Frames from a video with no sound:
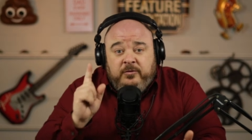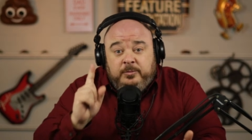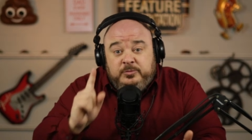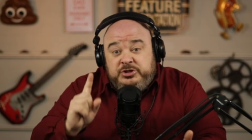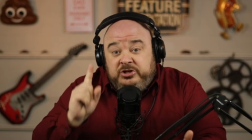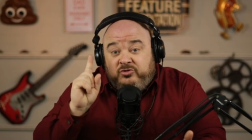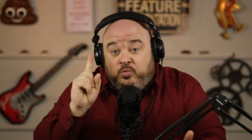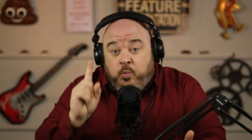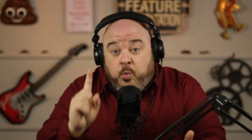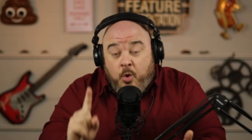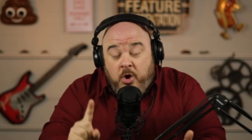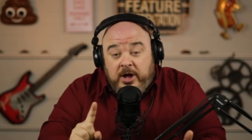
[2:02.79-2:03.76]
from just
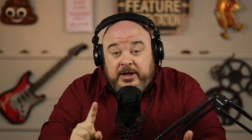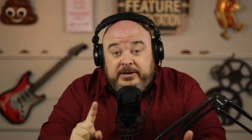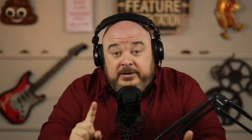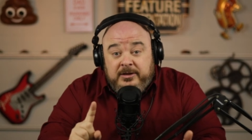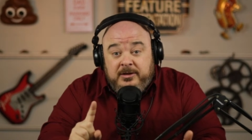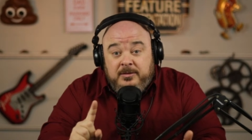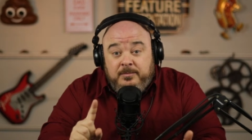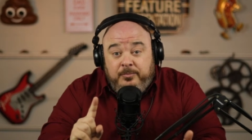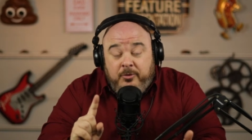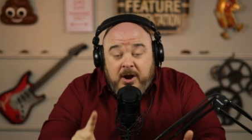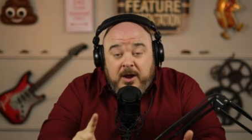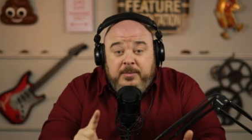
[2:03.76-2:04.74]
one
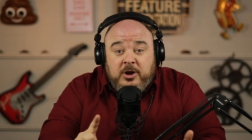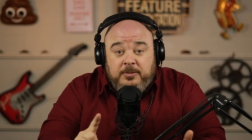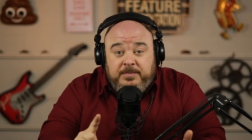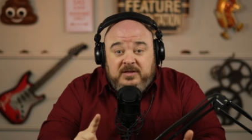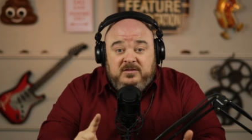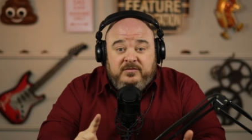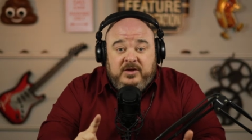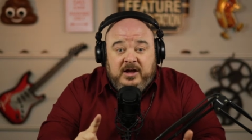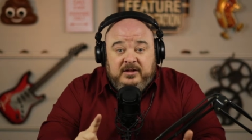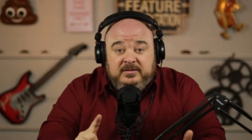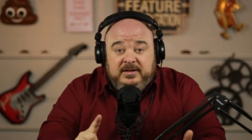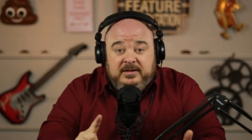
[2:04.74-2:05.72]
primary piece of
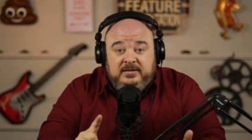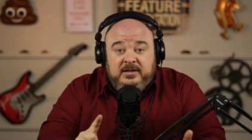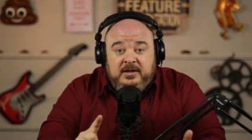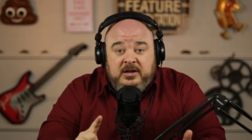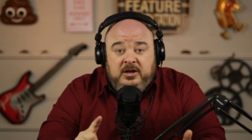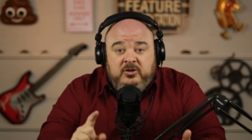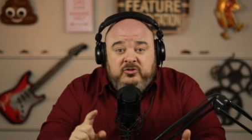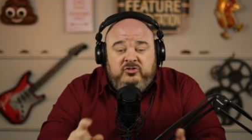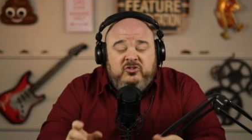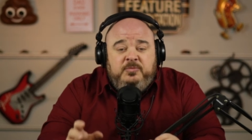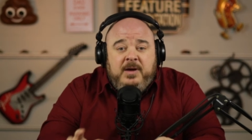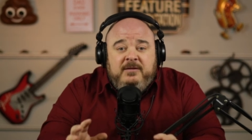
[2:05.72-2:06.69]
content,
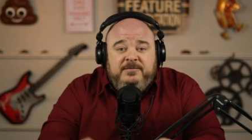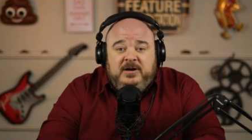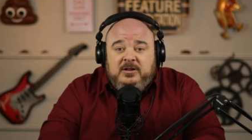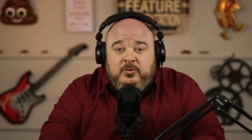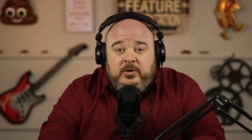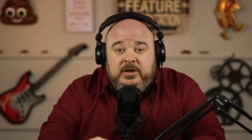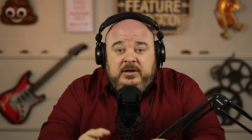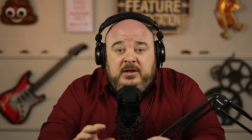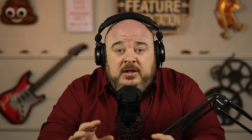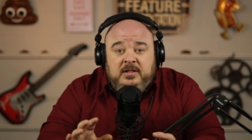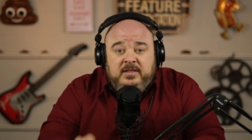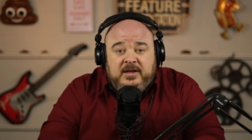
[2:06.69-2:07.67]
just by following
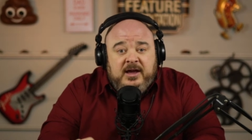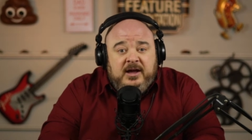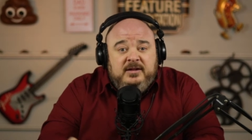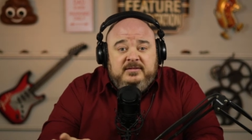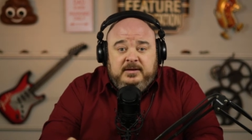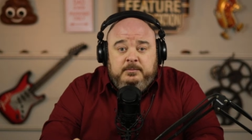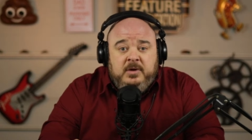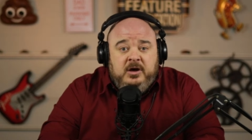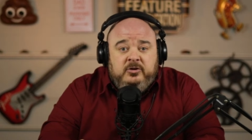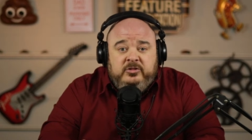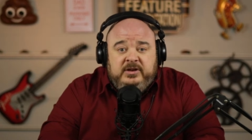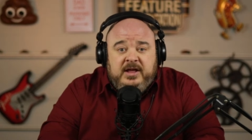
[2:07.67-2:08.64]
the content
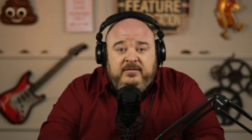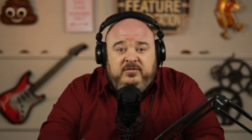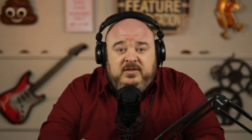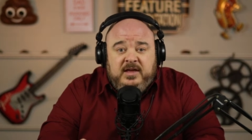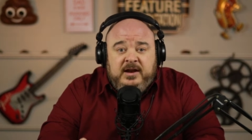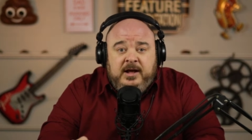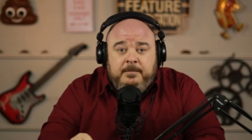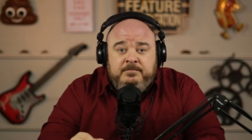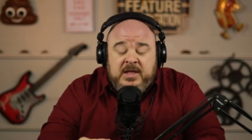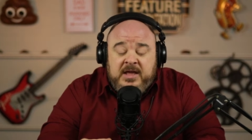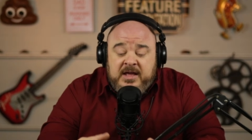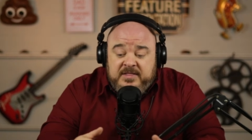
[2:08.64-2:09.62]
model that I've set
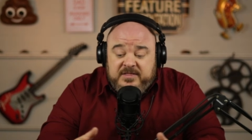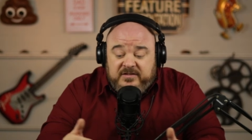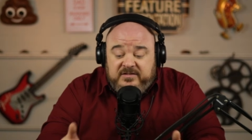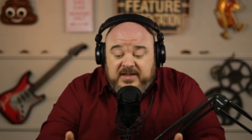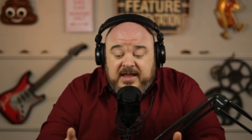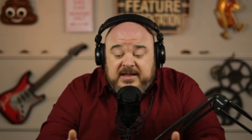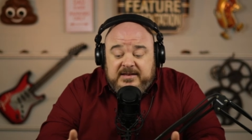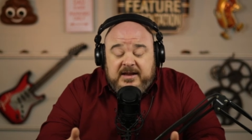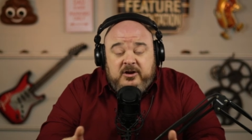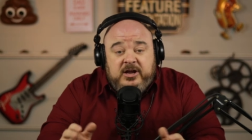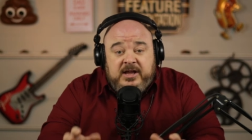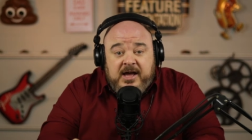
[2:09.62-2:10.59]
up. The
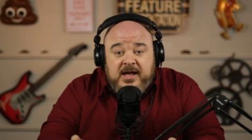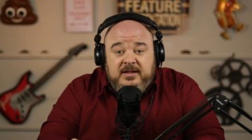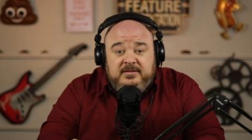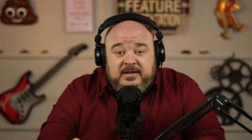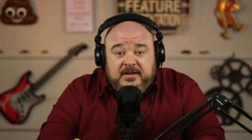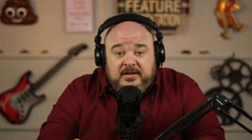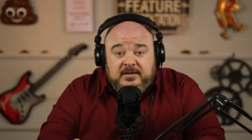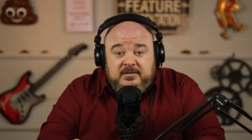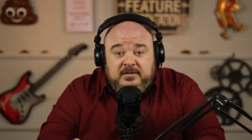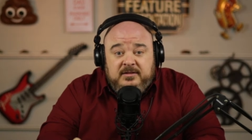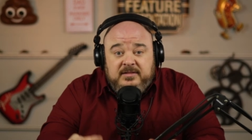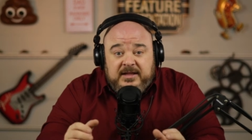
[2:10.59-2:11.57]
secondary
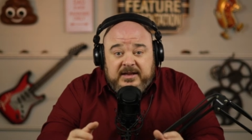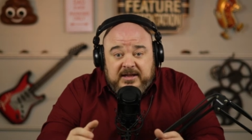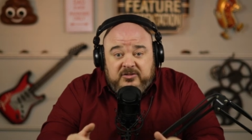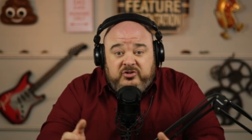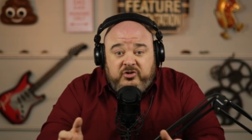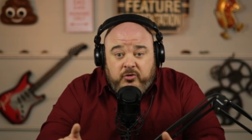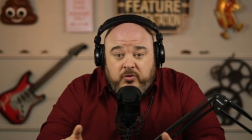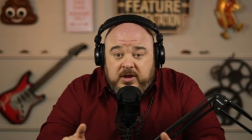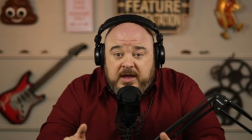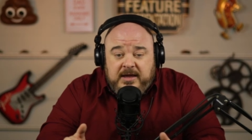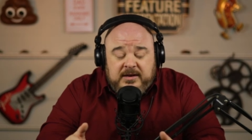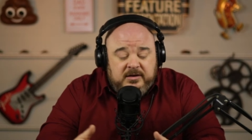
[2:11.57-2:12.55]
content that gets
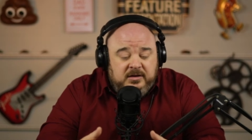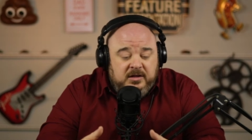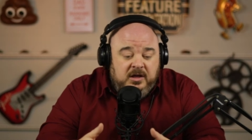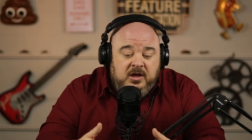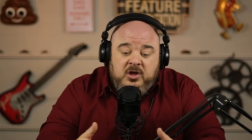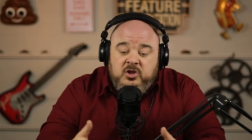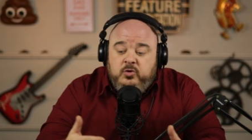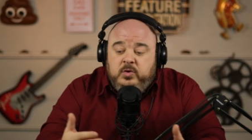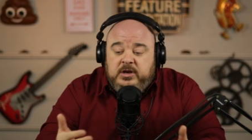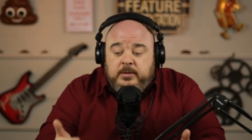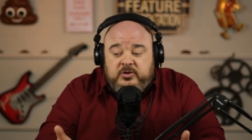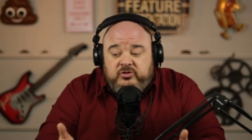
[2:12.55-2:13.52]
created, you
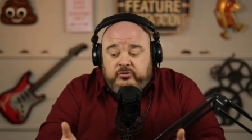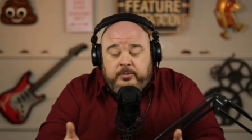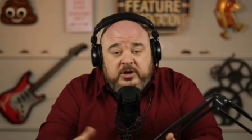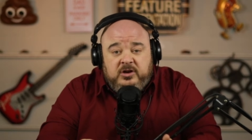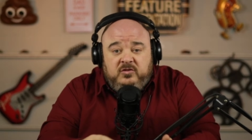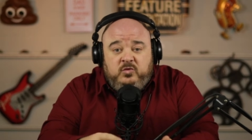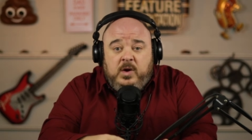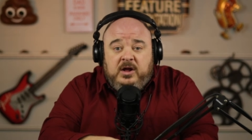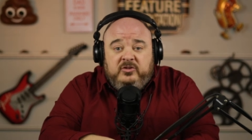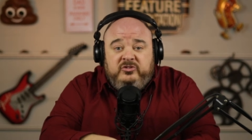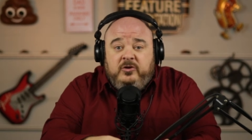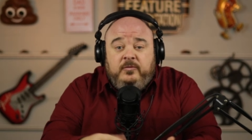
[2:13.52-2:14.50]
end up distributing as
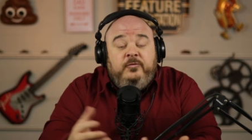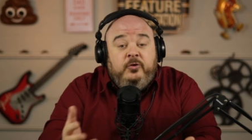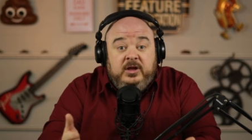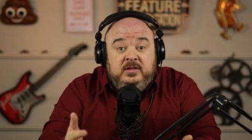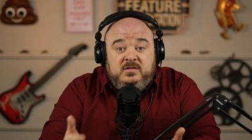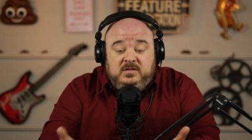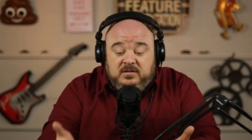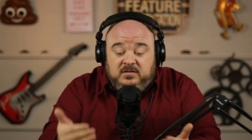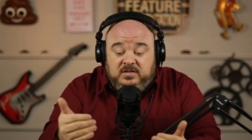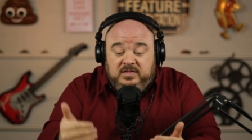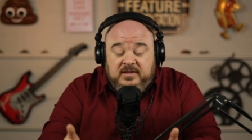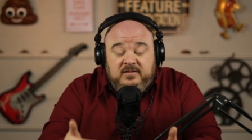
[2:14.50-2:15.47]
well. So for
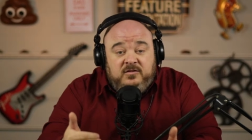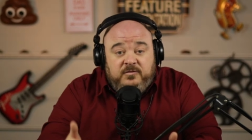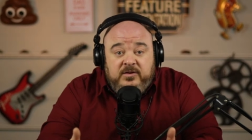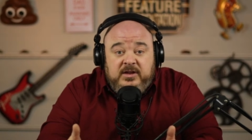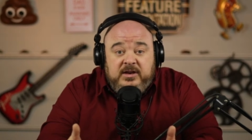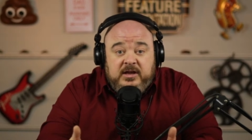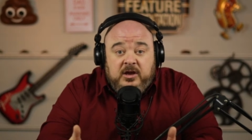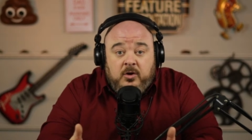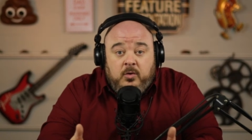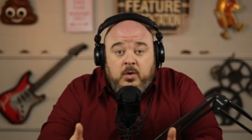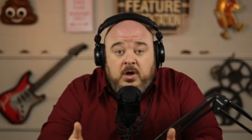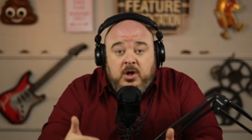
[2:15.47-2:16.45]
instance, this
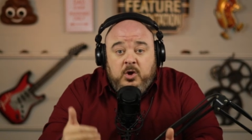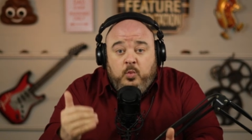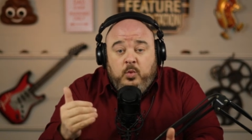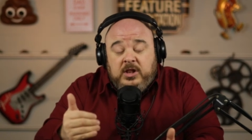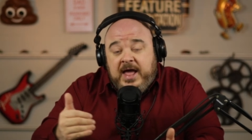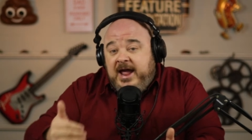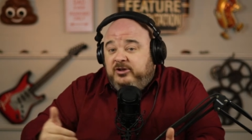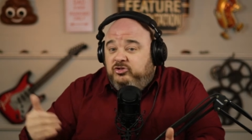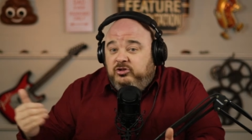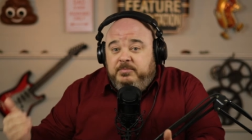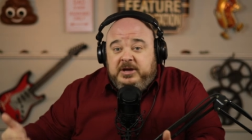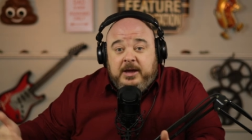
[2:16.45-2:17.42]
video will
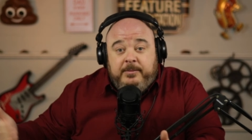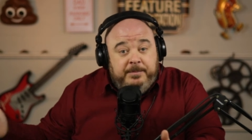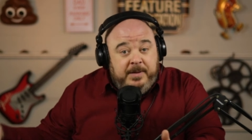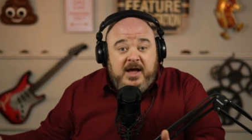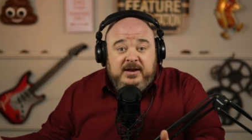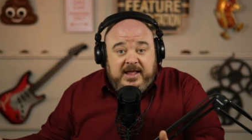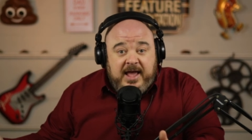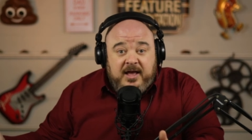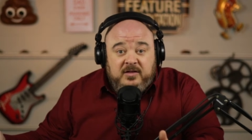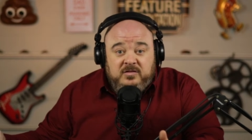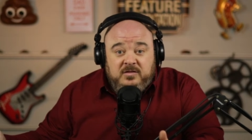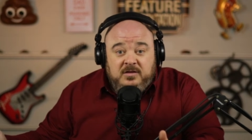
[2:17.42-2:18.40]
actually become a
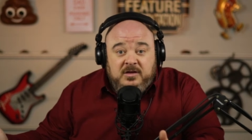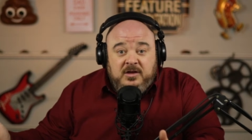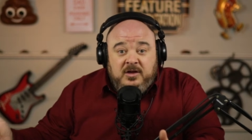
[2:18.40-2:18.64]
podcast.